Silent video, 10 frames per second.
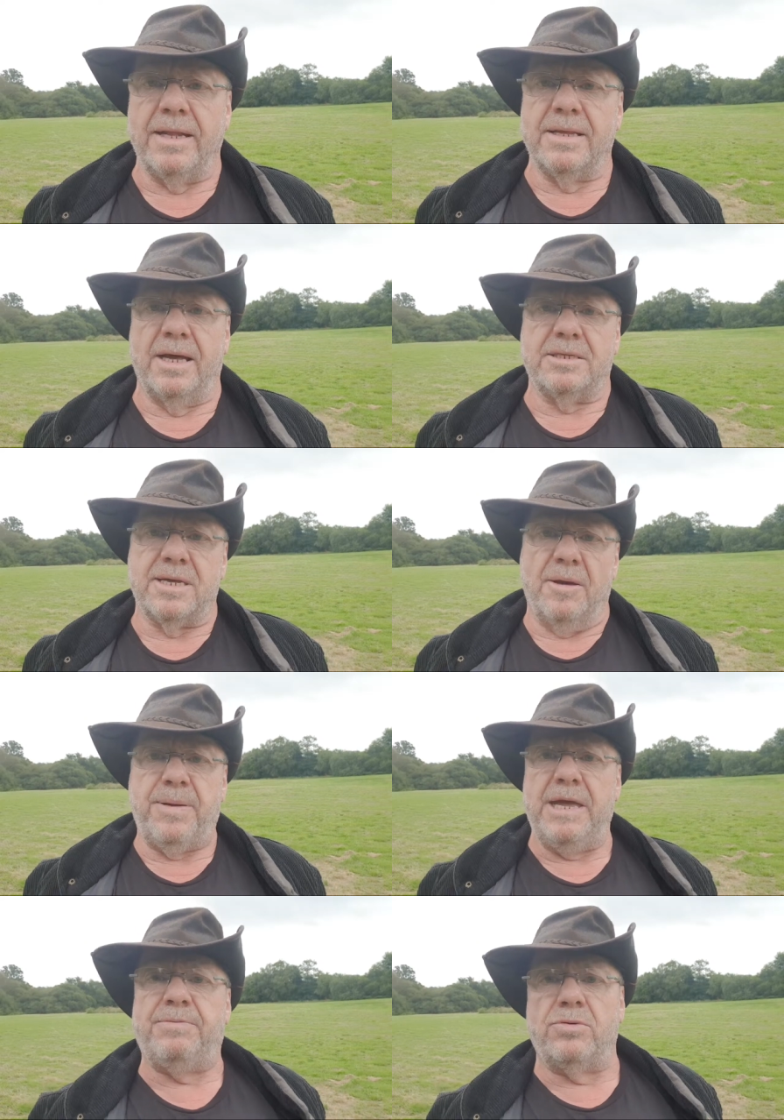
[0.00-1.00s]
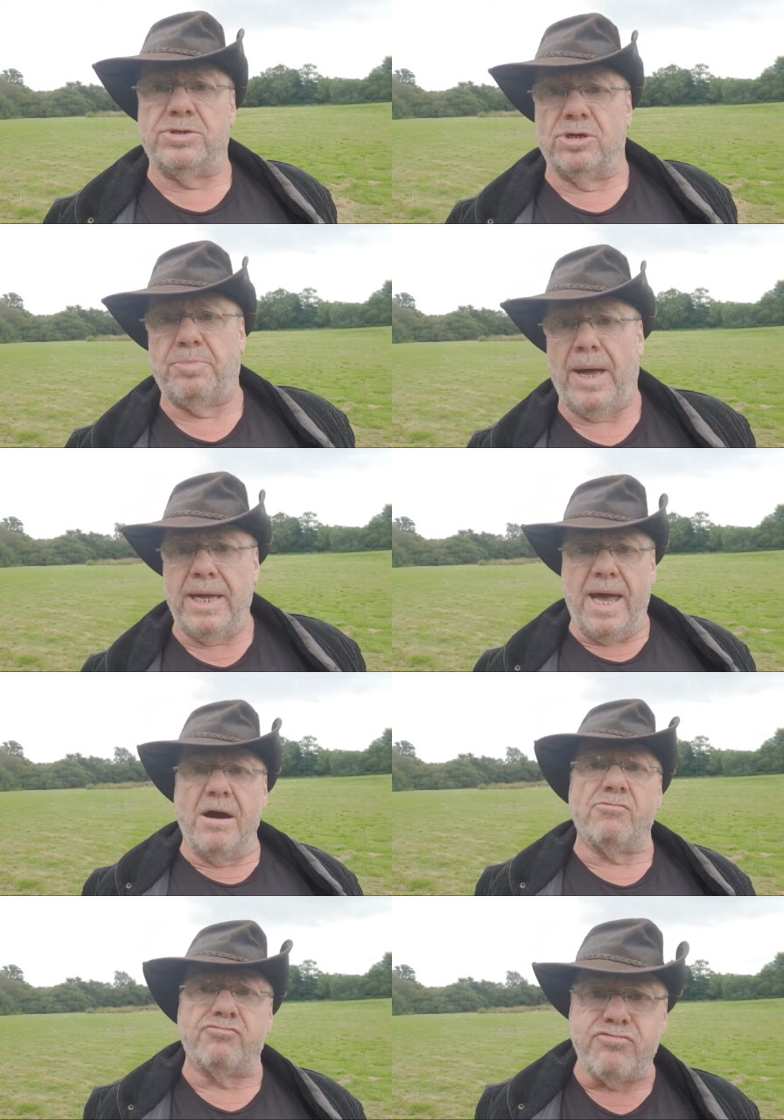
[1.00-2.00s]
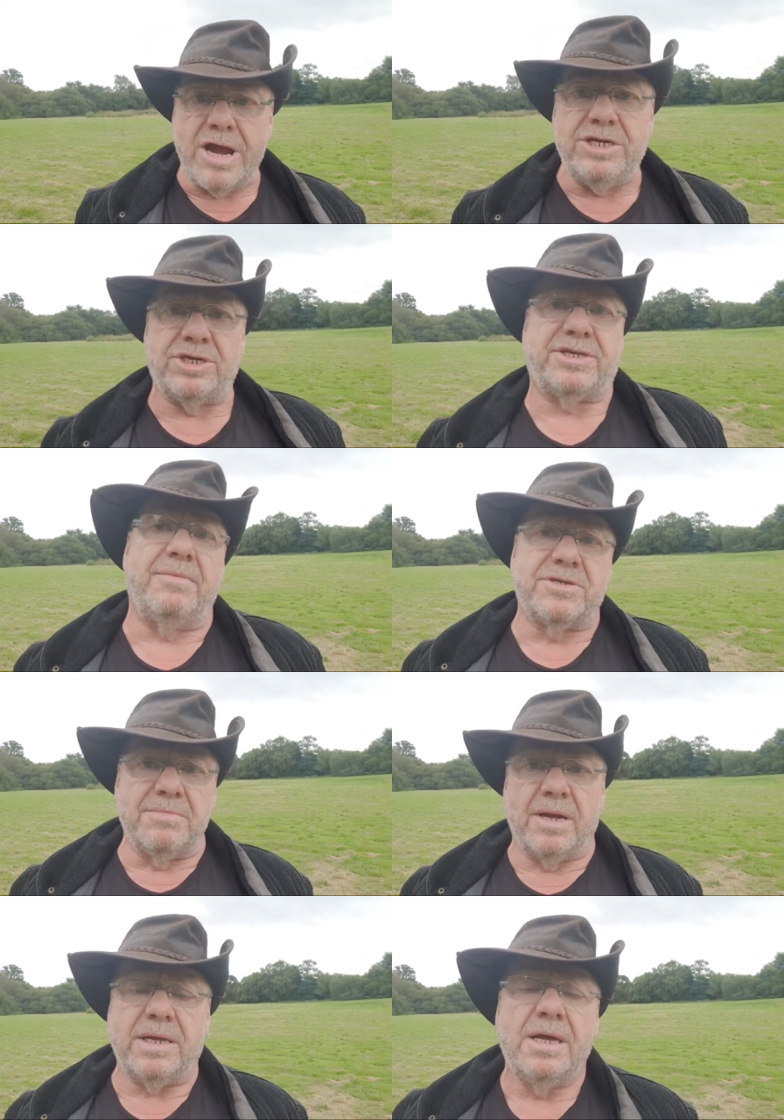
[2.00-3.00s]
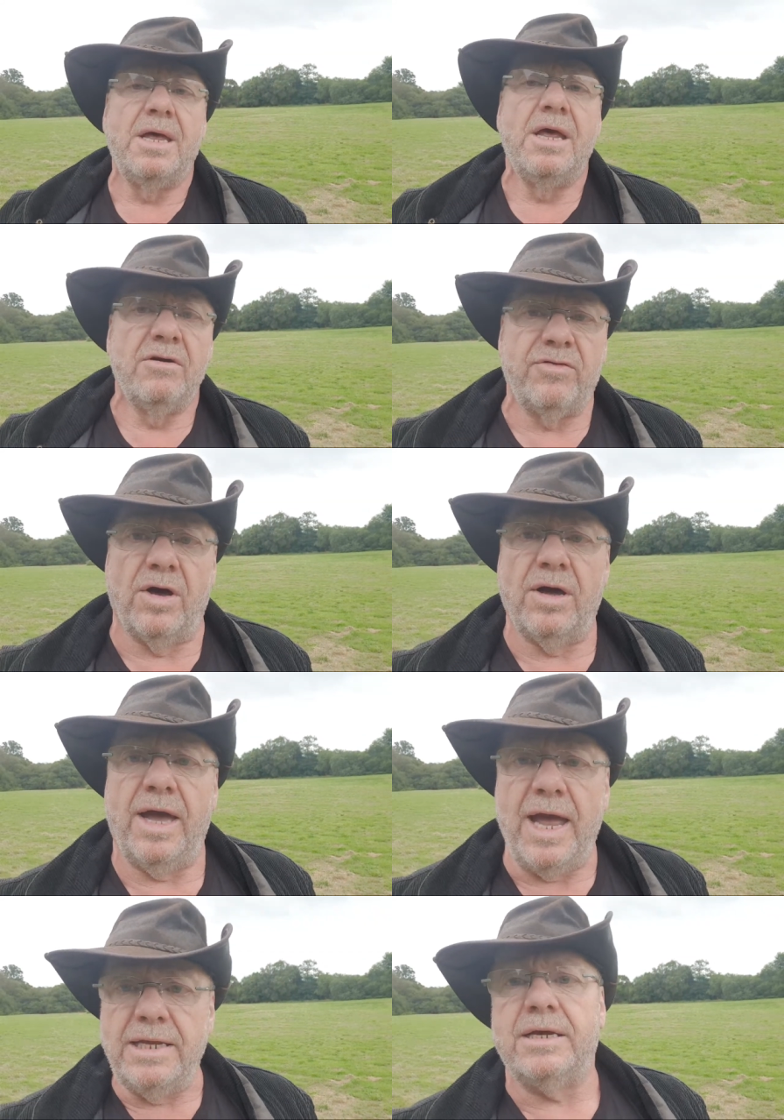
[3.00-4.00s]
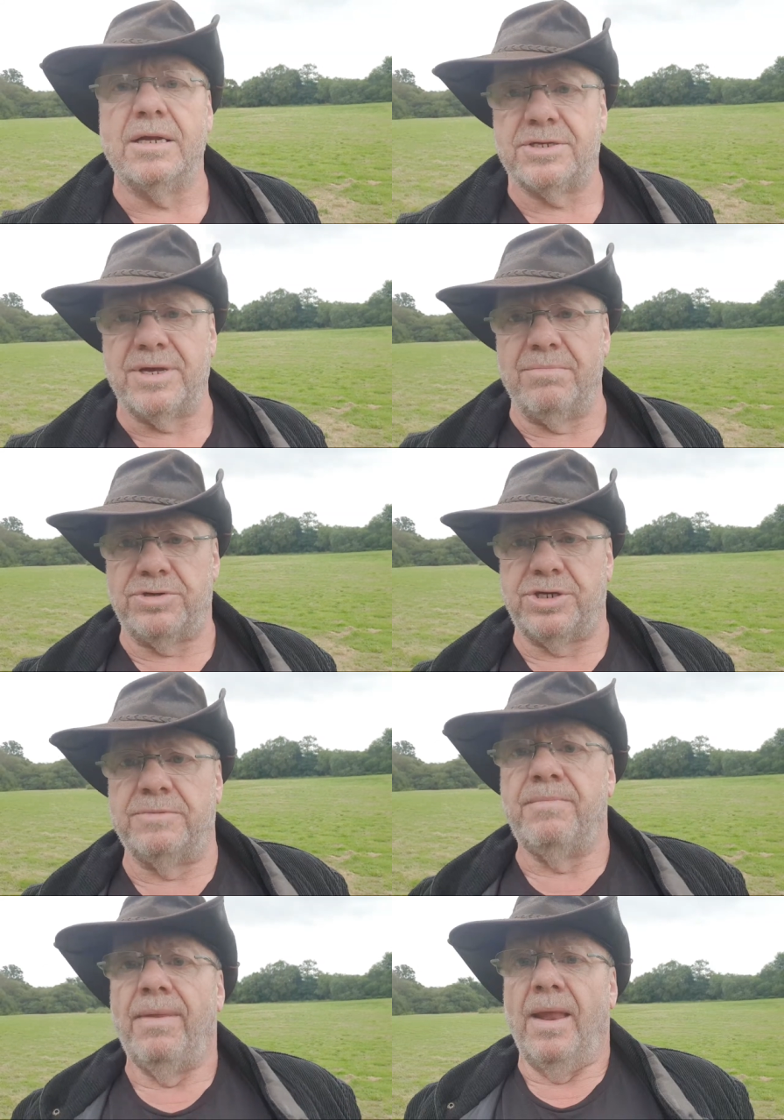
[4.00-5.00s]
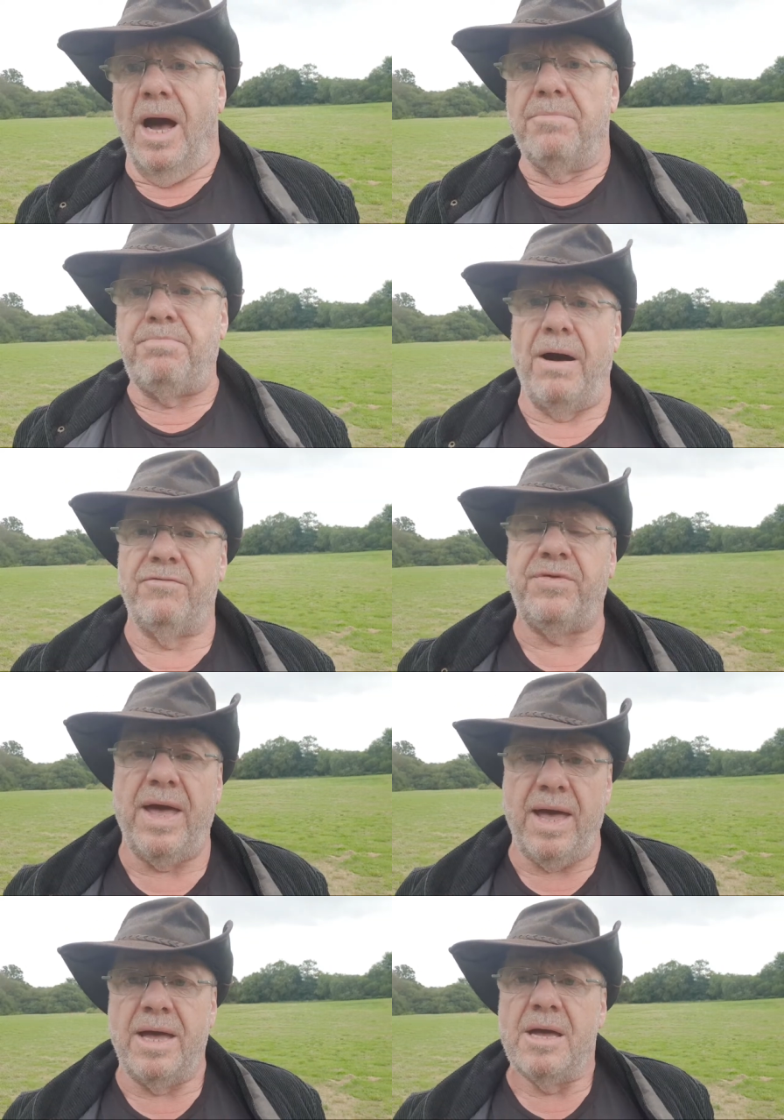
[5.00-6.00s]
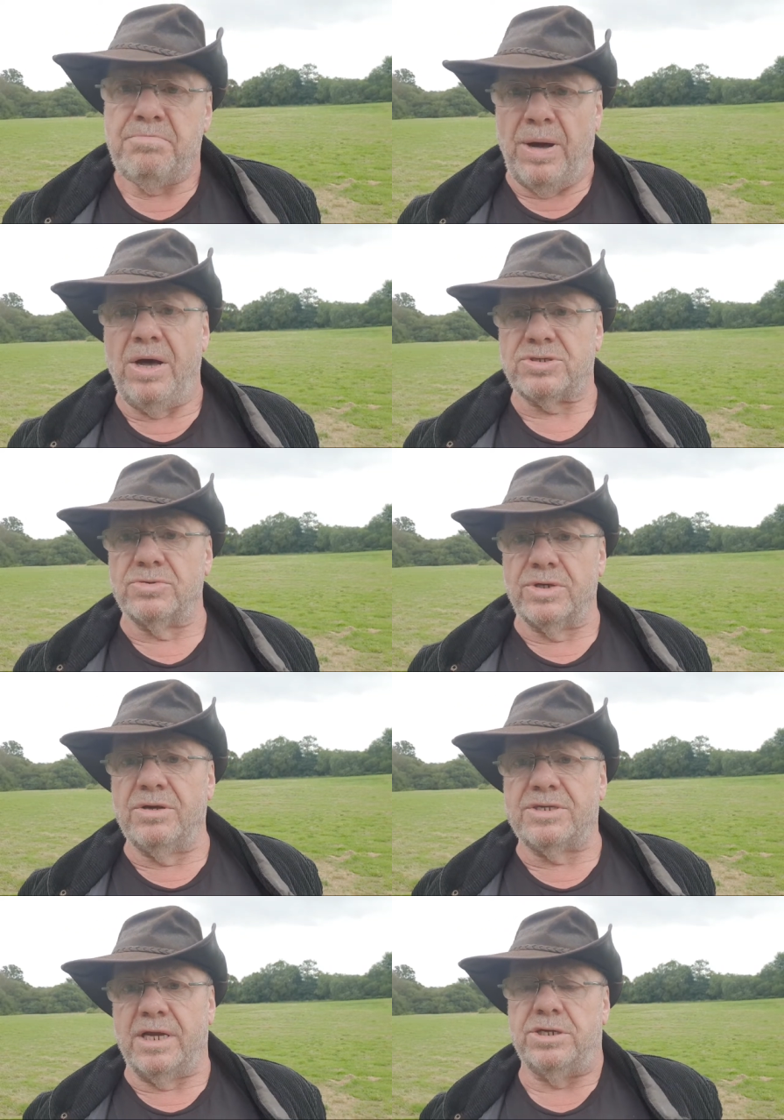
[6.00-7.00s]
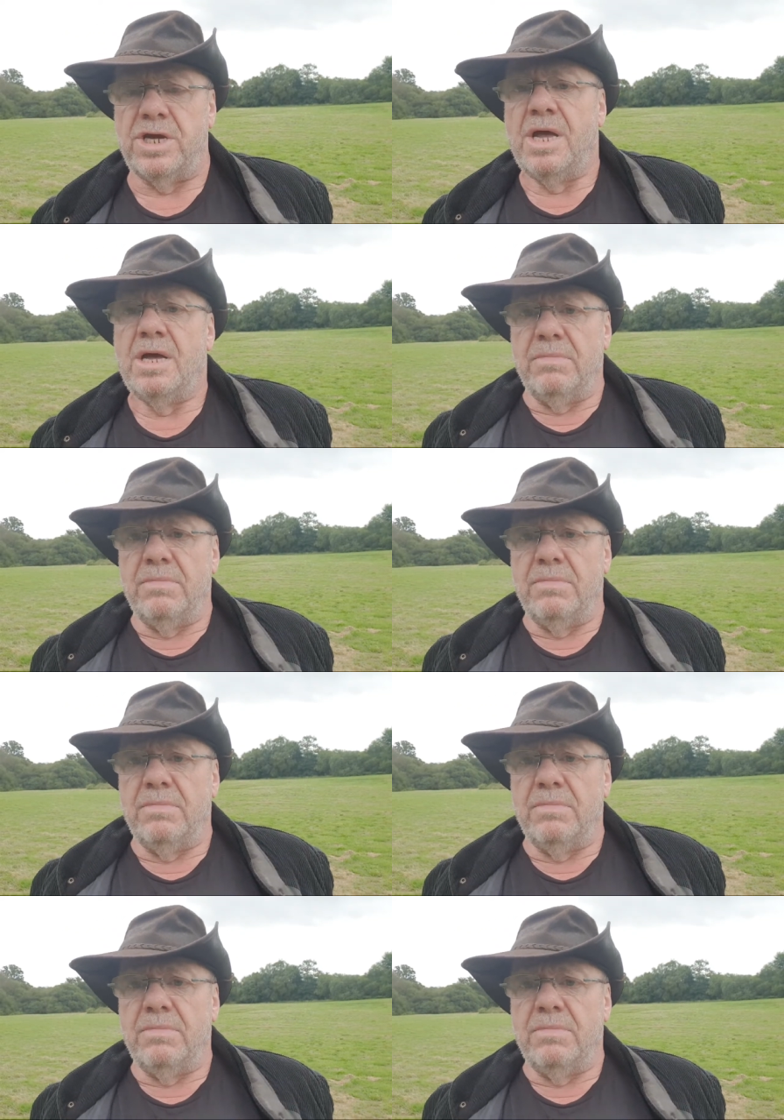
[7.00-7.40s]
that people should pay outrageous sums of money for any consumption above their personal usage.